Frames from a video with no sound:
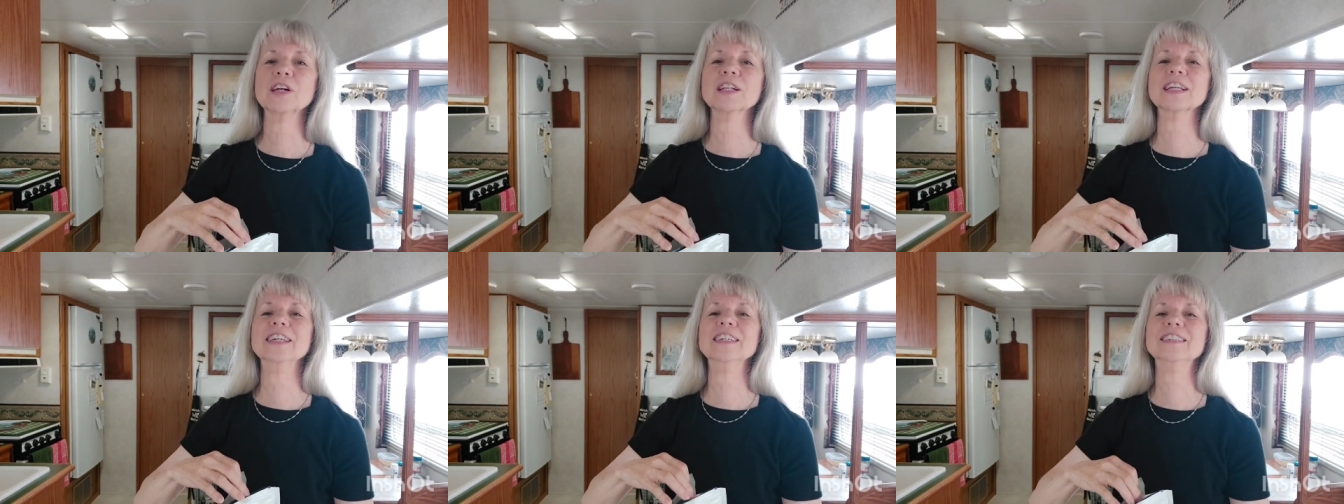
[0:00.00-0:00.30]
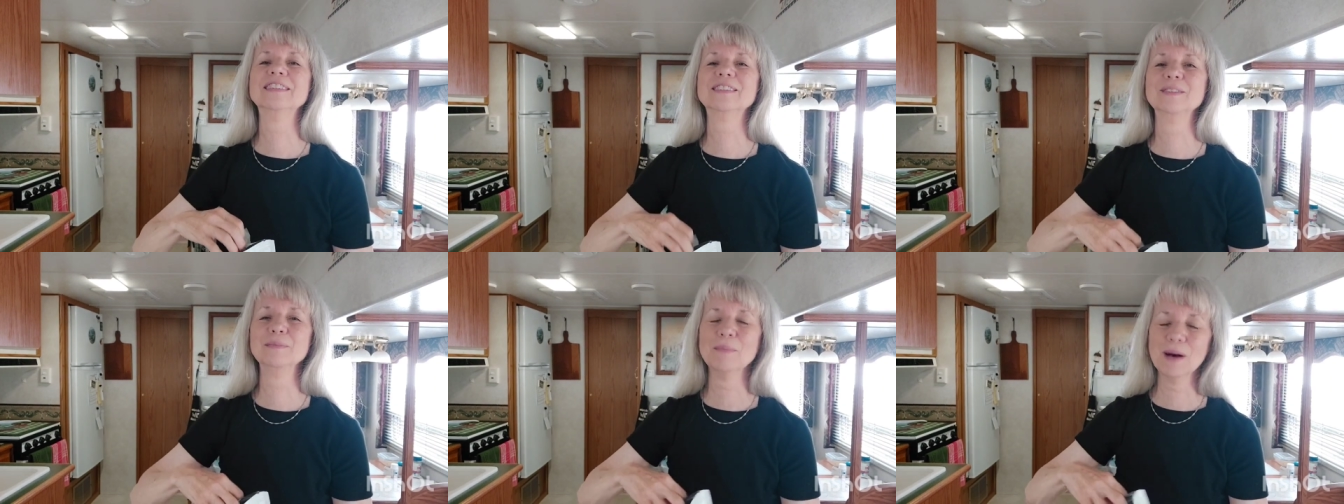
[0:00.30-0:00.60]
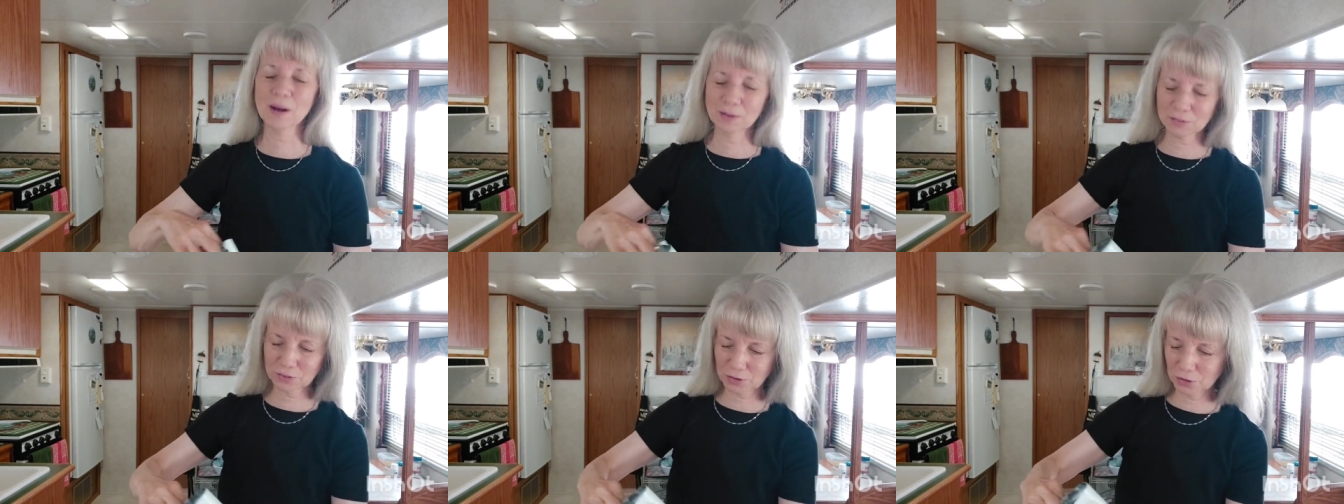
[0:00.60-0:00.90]
really
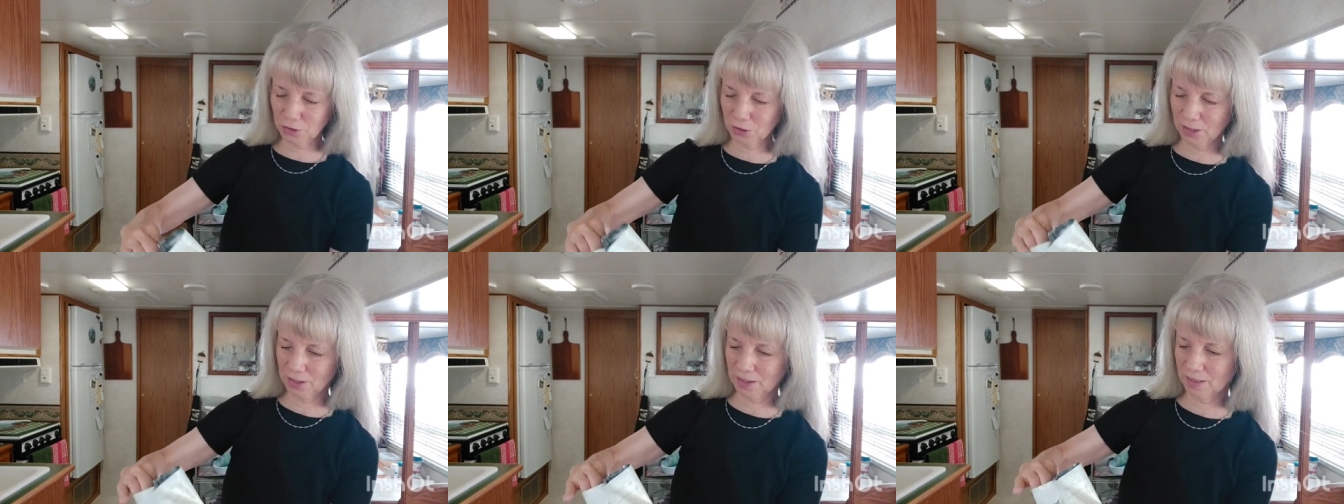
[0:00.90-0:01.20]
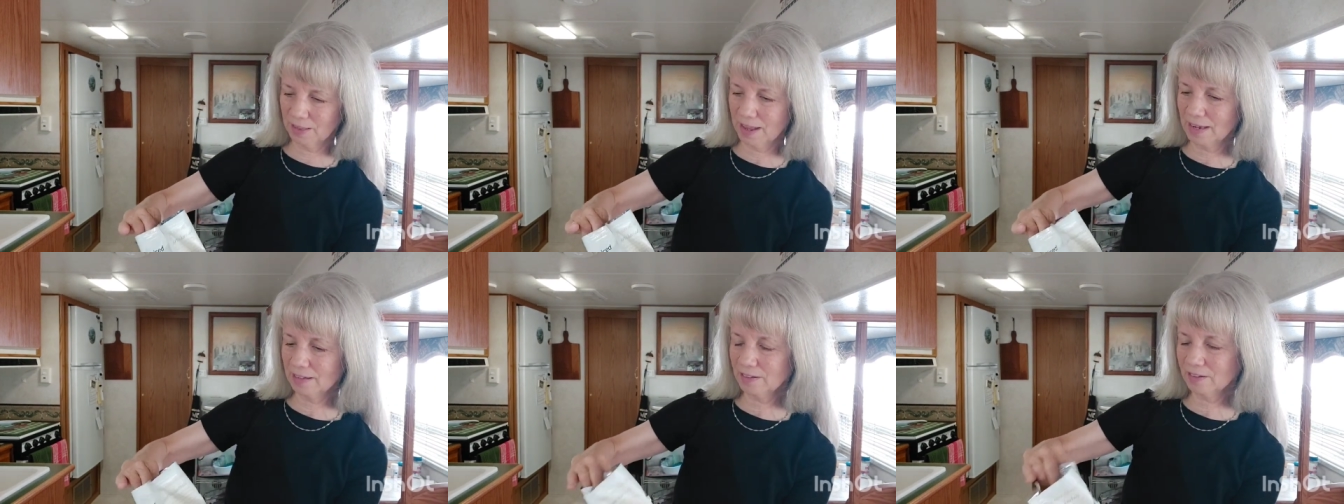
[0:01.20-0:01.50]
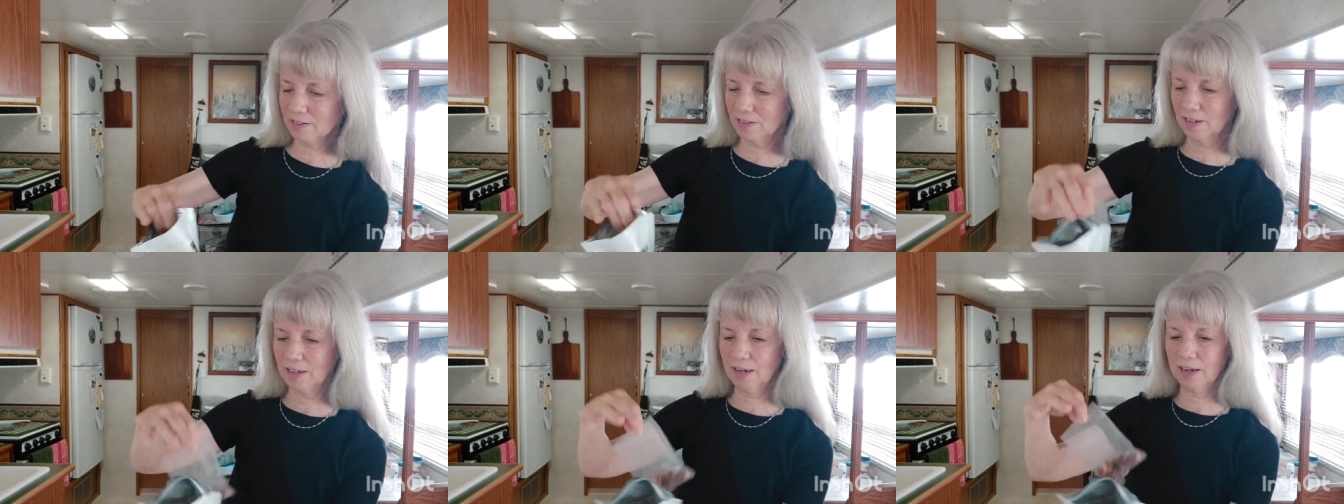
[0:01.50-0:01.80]
smells good.
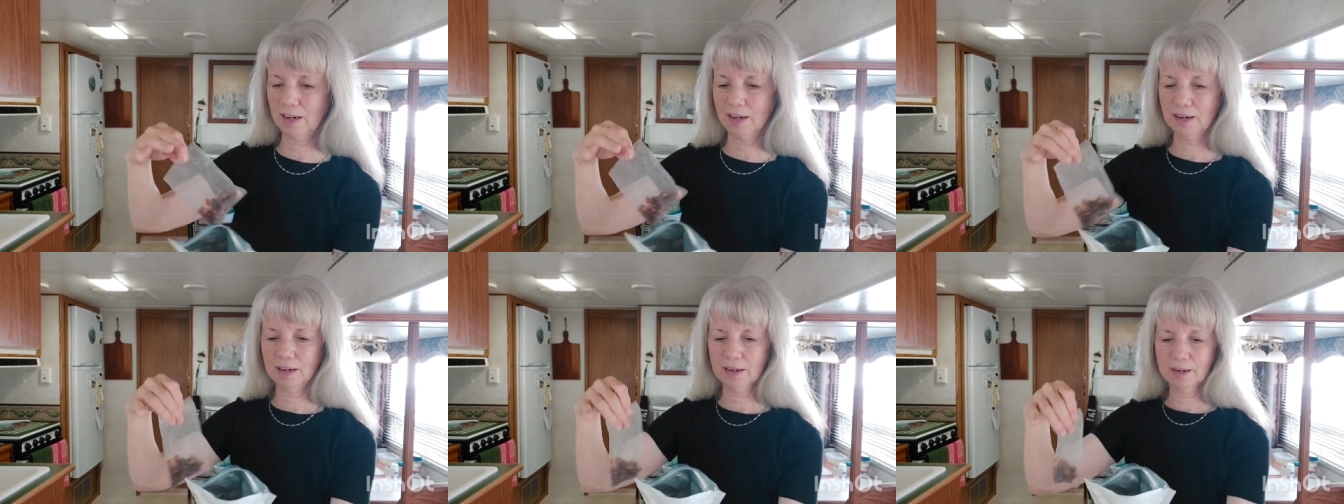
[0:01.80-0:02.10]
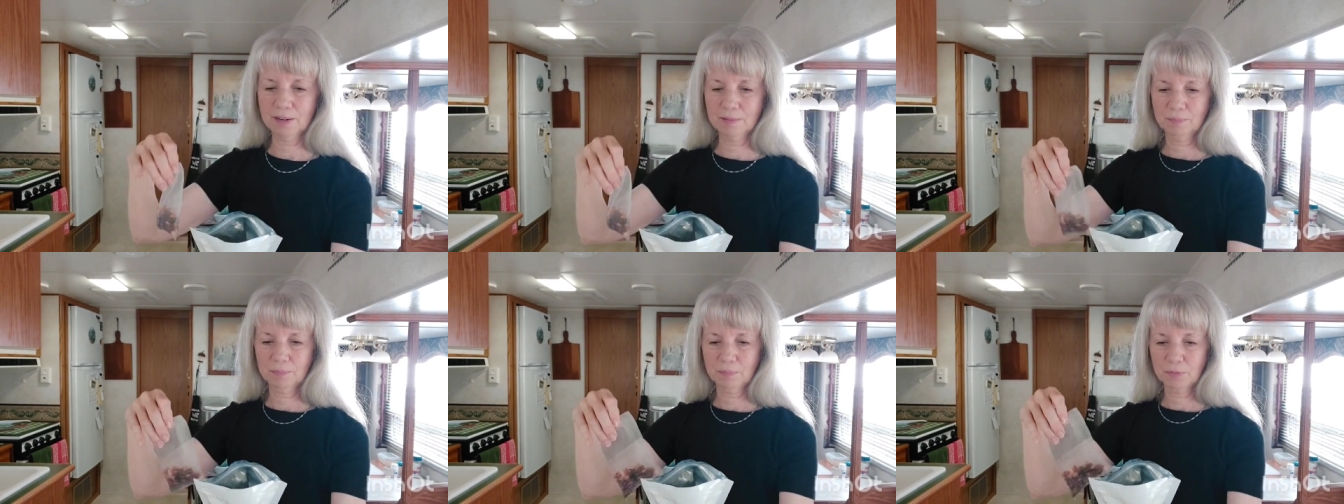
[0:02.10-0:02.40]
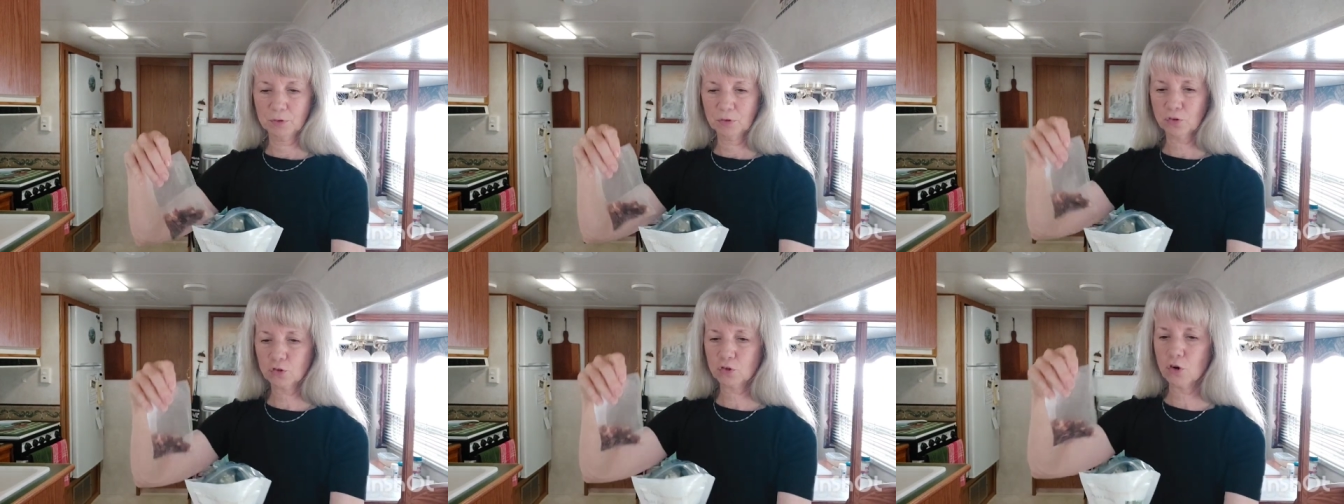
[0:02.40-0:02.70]
That's the
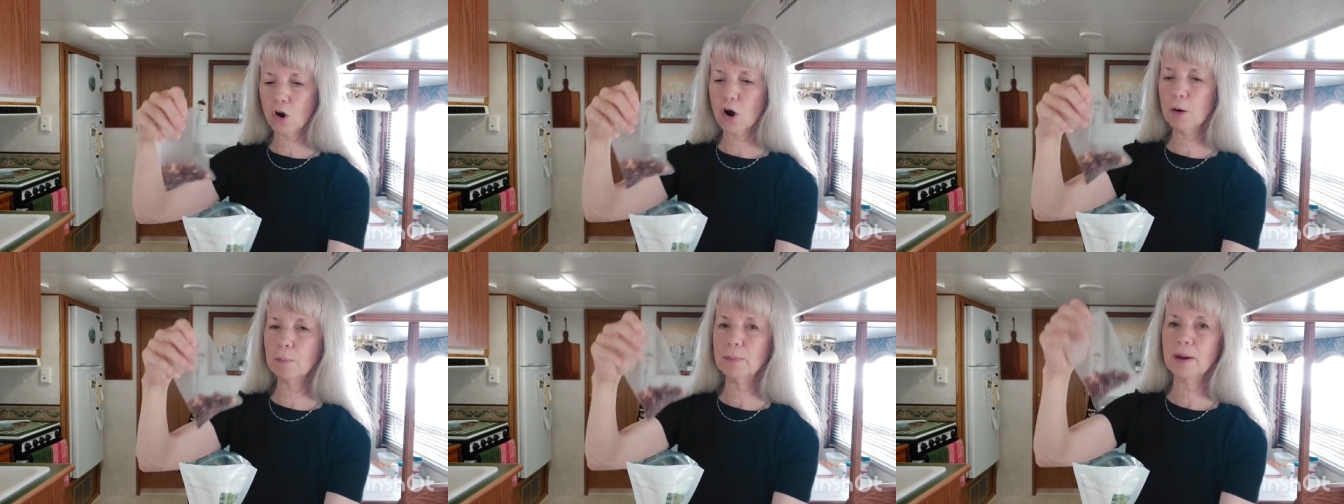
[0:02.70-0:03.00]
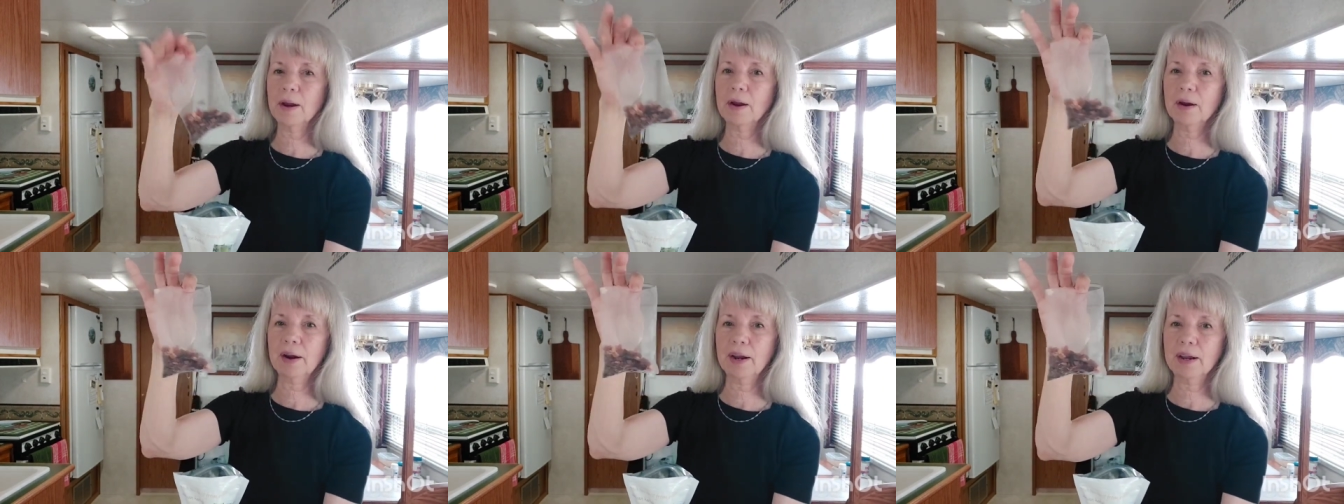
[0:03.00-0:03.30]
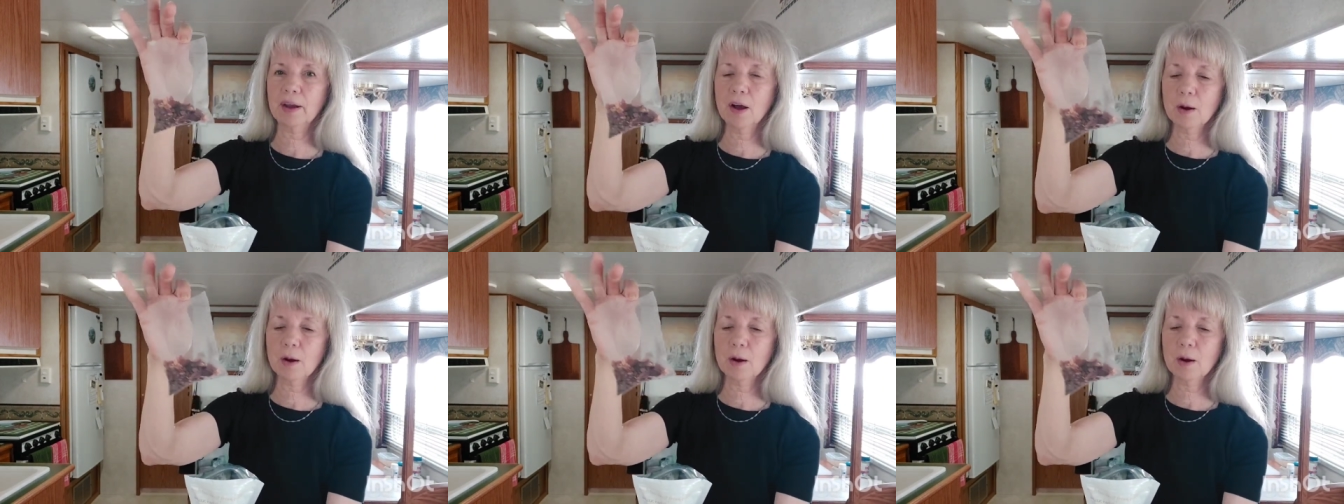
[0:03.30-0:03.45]
strawberry.